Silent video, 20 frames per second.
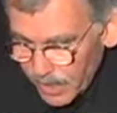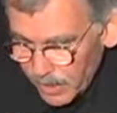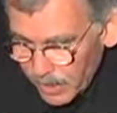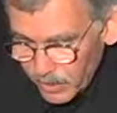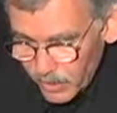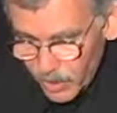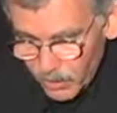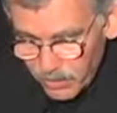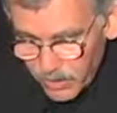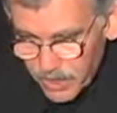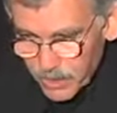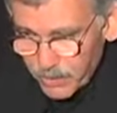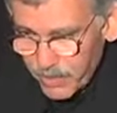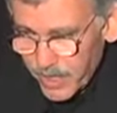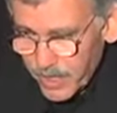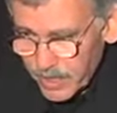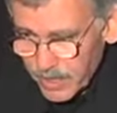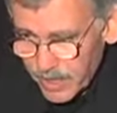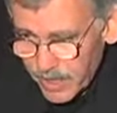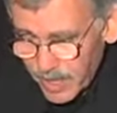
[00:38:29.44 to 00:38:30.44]
Global
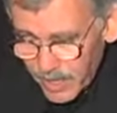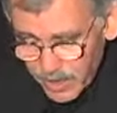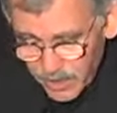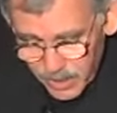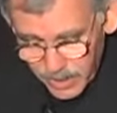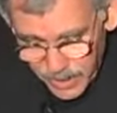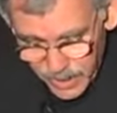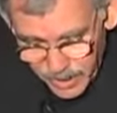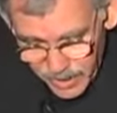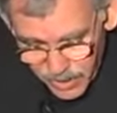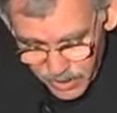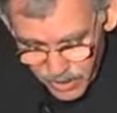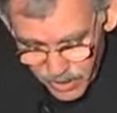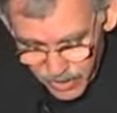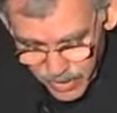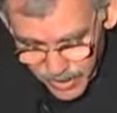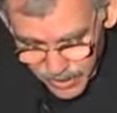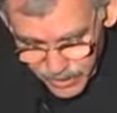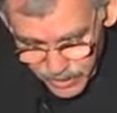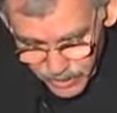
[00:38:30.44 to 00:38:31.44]
Express
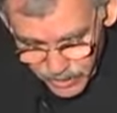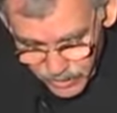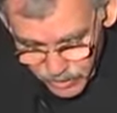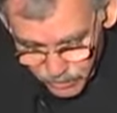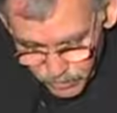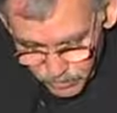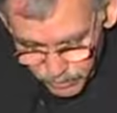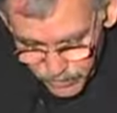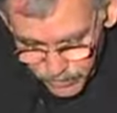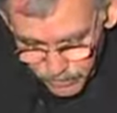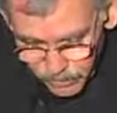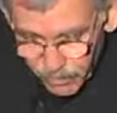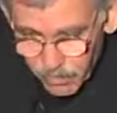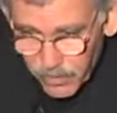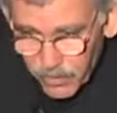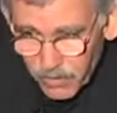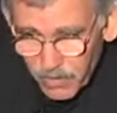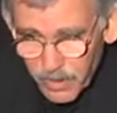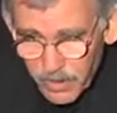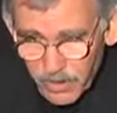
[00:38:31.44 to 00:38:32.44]
XRSs. Oops,
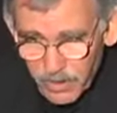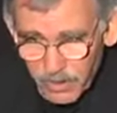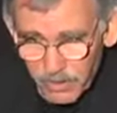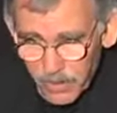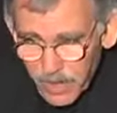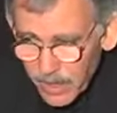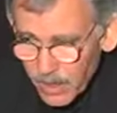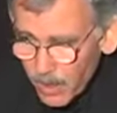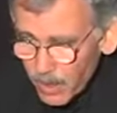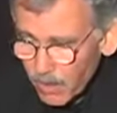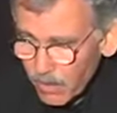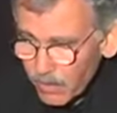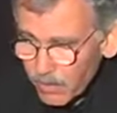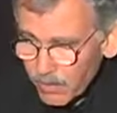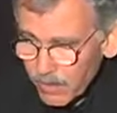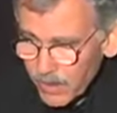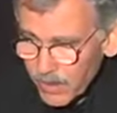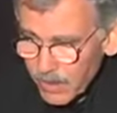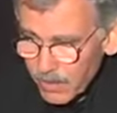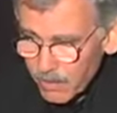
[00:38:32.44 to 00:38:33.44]
one too many.
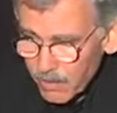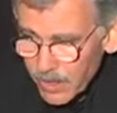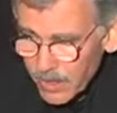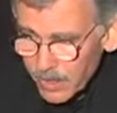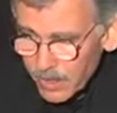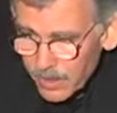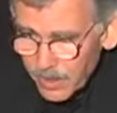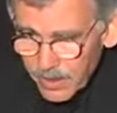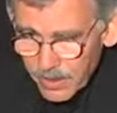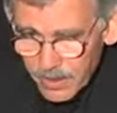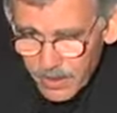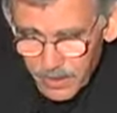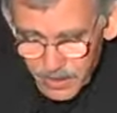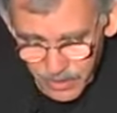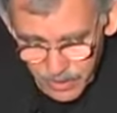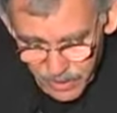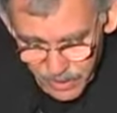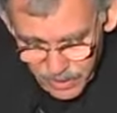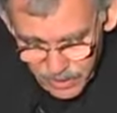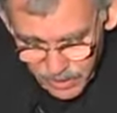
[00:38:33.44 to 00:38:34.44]
Oh, you know what? This
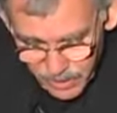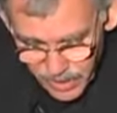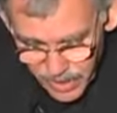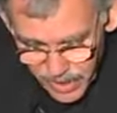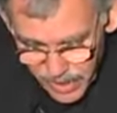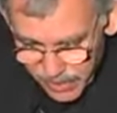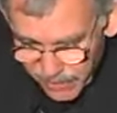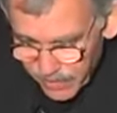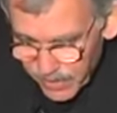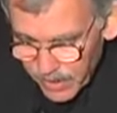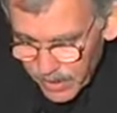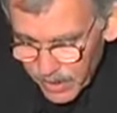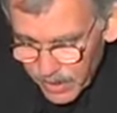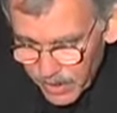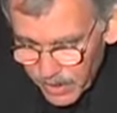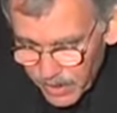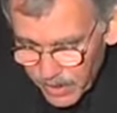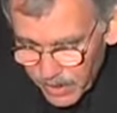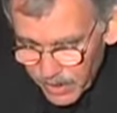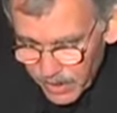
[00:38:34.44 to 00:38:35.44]
doesn't have it
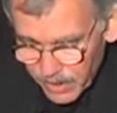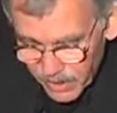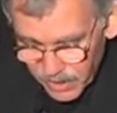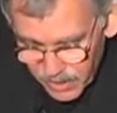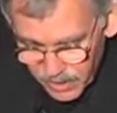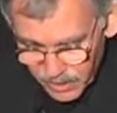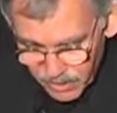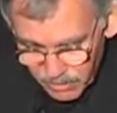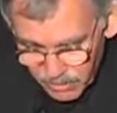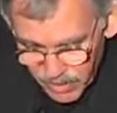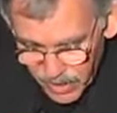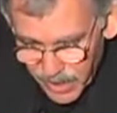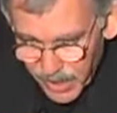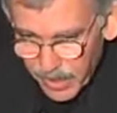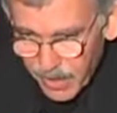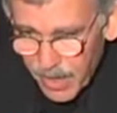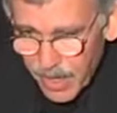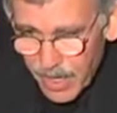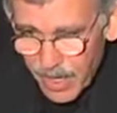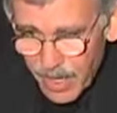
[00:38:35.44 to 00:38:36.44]
in it. Okay.
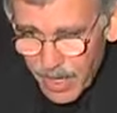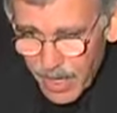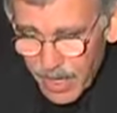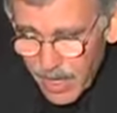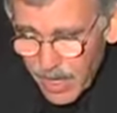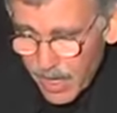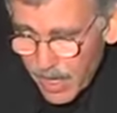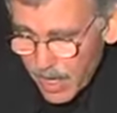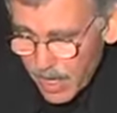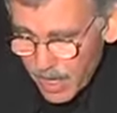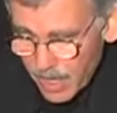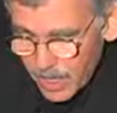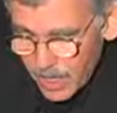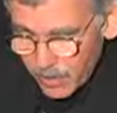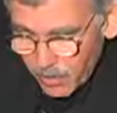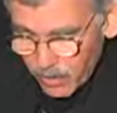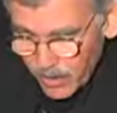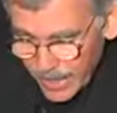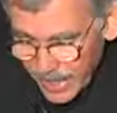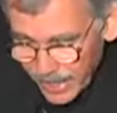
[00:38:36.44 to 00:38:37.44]

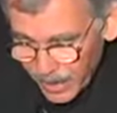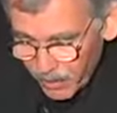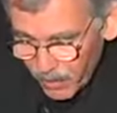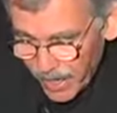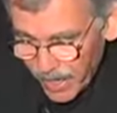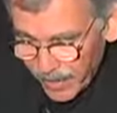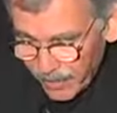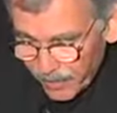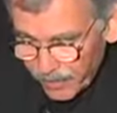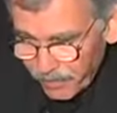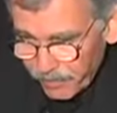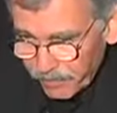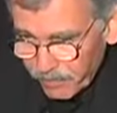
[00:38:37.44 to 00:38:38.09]
Well, anyway.